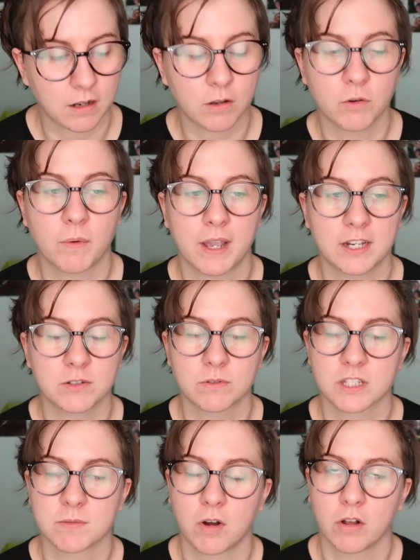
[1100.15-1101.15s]
Long Way
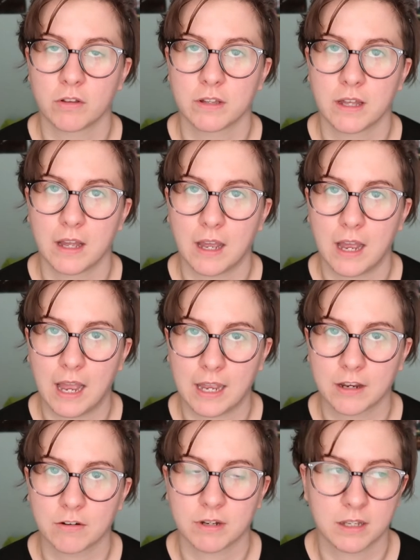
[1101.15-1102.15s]
to a Small
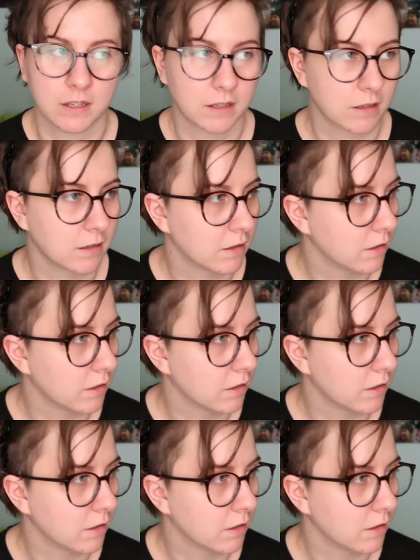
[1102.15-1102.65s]
Angry,